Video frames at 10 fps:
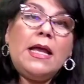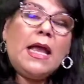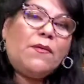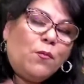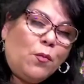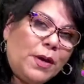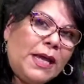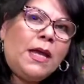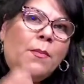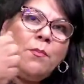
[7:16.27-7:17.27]
If
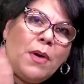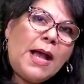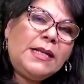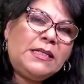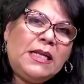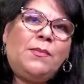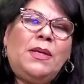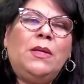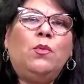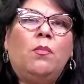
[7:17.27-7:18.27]
we abide in him,
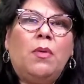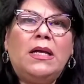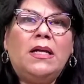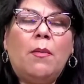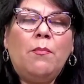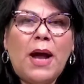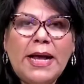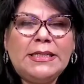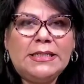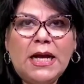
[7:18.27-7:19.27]
he will
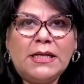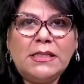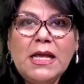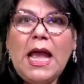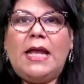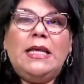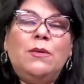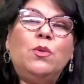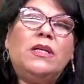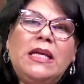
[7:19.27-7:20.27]
abide in us, and he
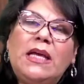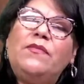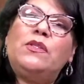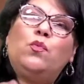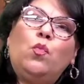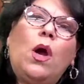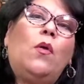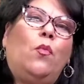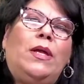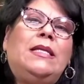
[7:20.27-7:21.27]
will give us
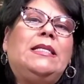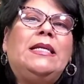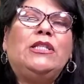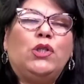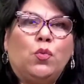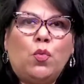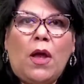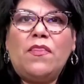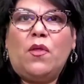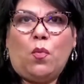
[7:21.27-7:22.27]
what we need to
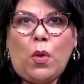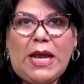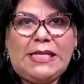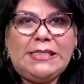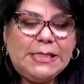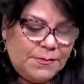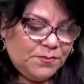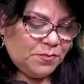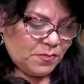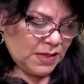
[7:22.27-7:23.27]
run the race.
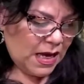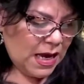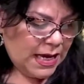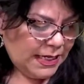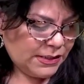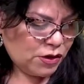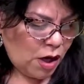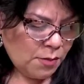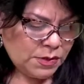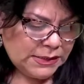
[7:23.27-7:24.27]
In
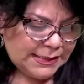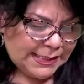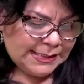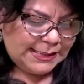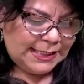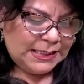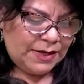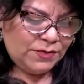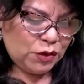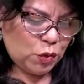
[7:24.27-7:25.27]
Psalm 60,
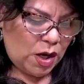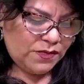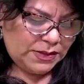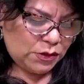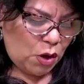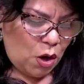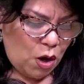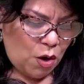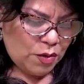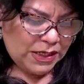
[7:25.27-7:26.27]
11 to 12, it says,
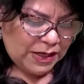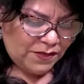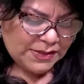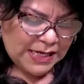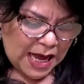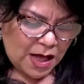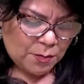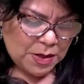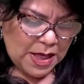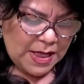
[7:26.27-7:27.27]
Oh, give us
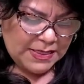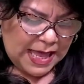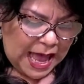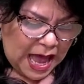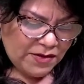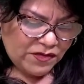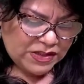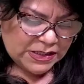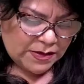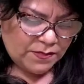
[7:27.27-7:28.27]
help. The, advers-